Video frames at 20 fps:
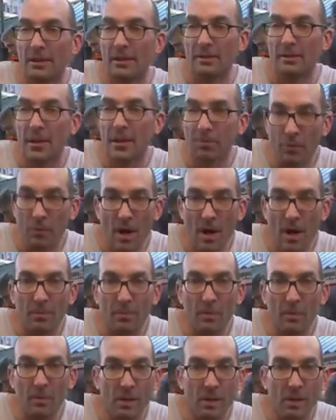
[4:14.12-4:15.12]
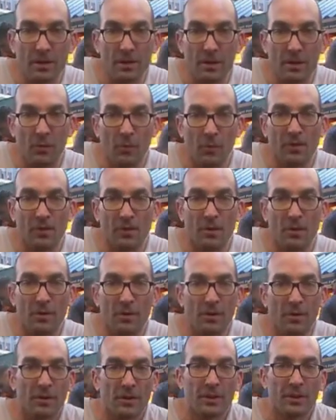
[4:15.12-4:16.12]
they probably want to know what's
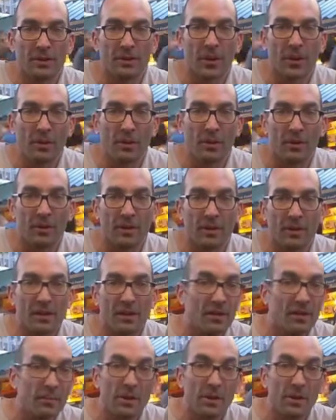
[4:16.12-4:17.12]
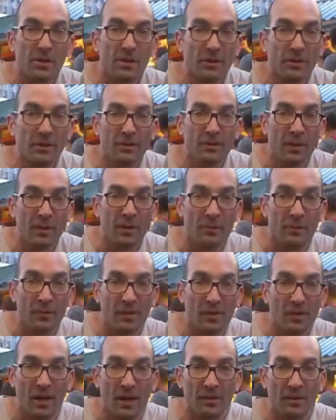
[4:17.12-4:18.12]
going on in your neighborhood. Get somebody on your team
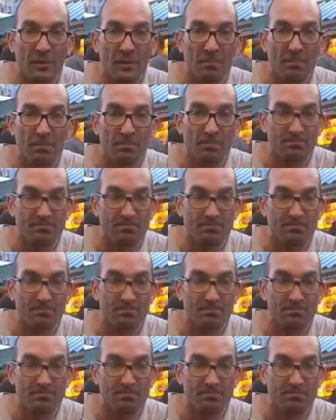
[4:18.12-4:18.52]
who's got some